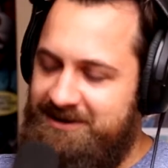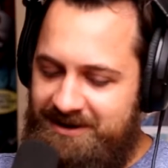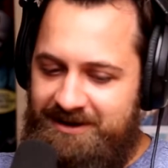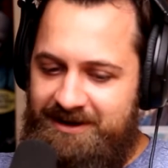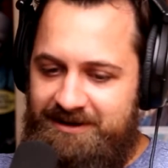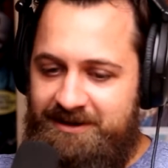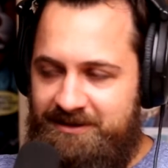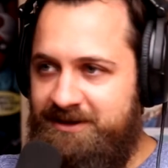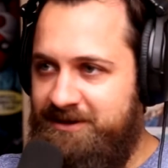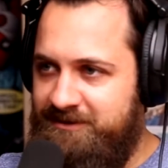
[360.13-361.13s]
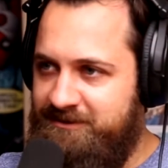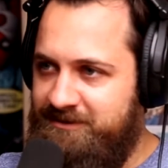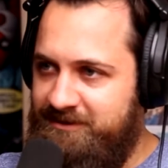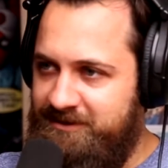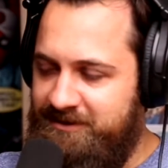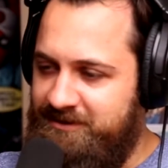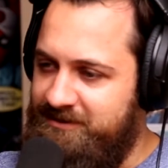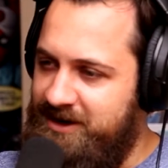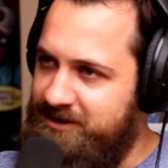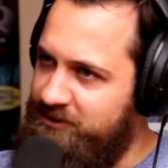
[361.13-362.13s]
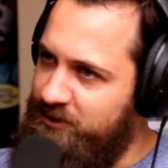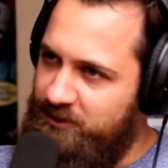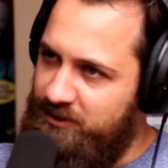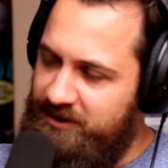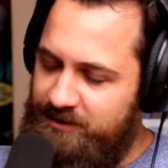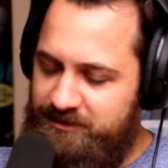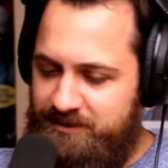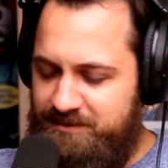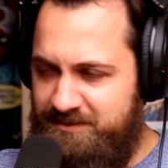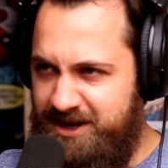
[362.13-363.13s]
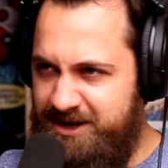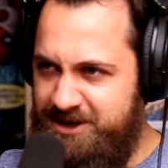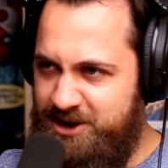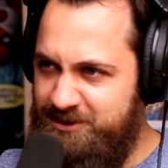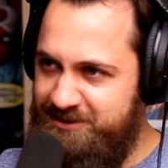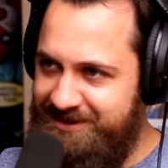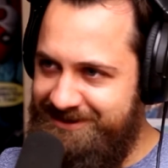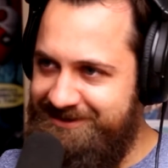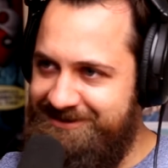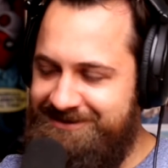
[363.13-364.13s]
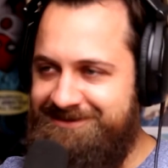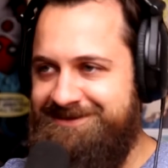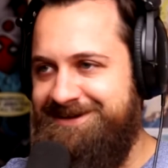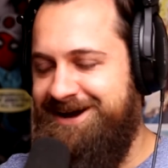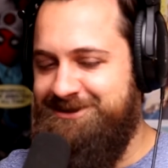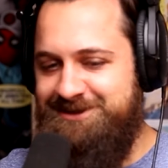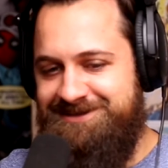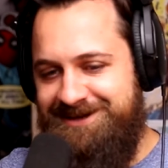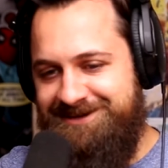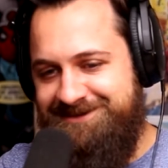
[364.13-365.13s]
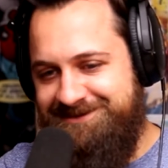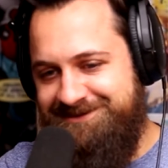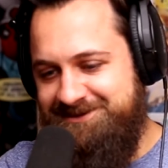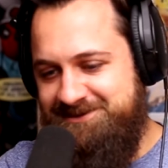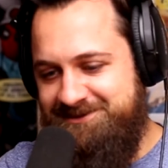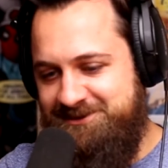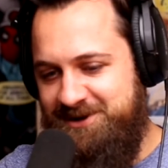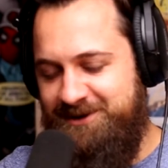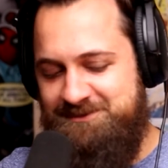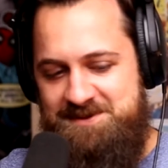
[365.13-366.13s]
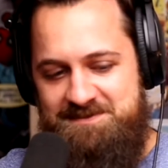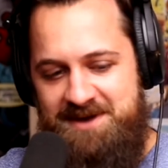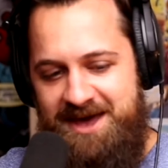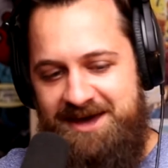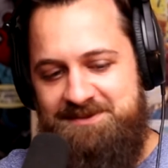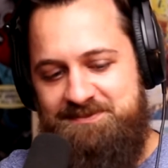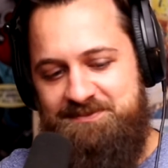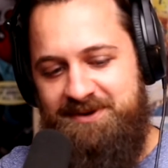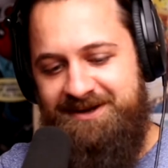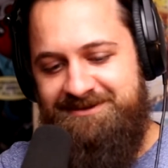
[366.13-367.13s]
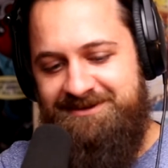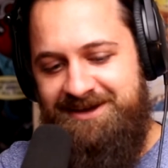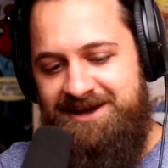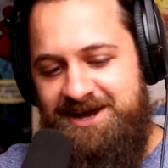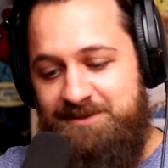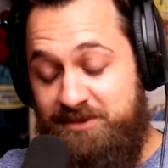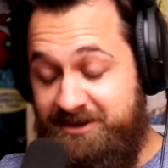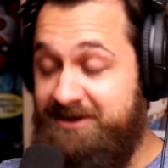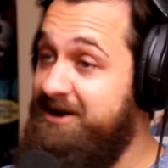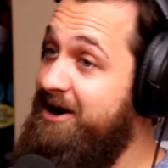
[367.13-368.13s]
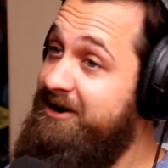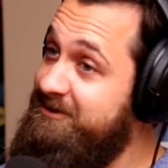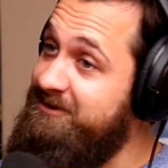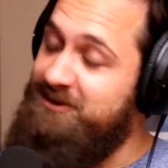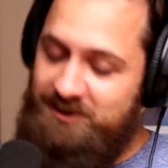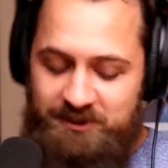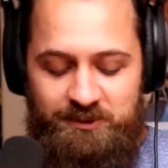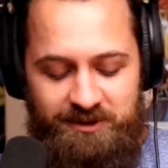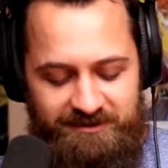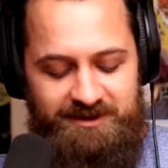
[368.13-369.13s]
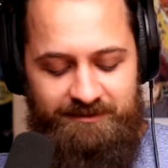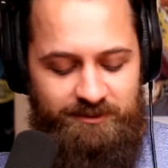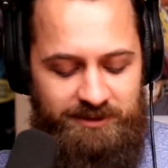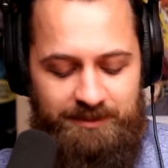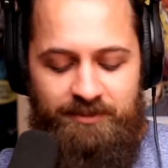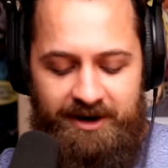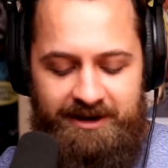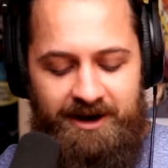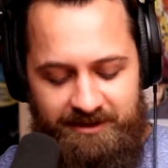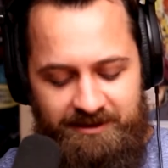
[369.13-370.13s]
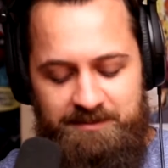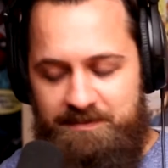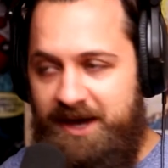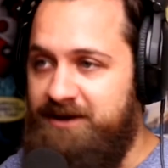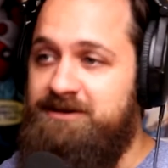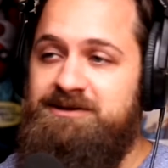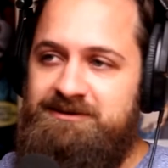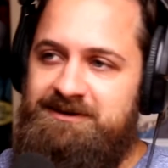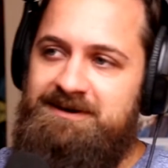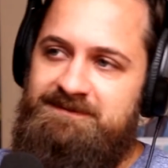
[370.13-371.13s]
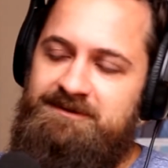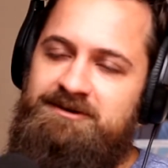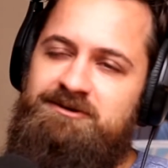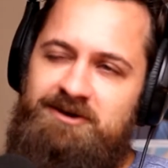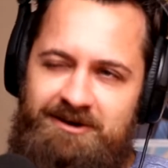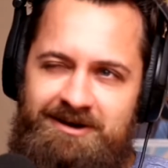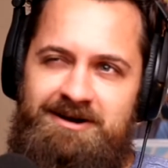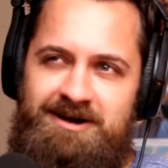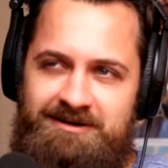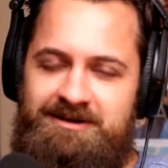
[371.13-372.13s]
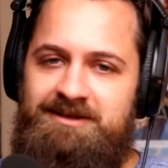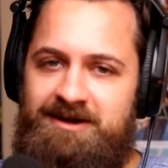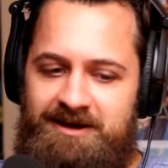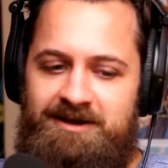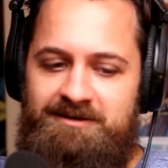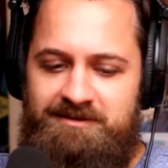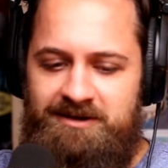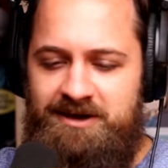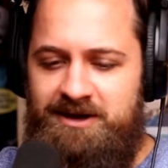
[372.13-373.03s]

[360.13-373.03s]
Yeah, and then there's I don't know what her name is, but Meliodas. I just like drives me mad, but the characters are cool and stuff, and when they break out and they battle and stuff, and so yeah, I dig that. And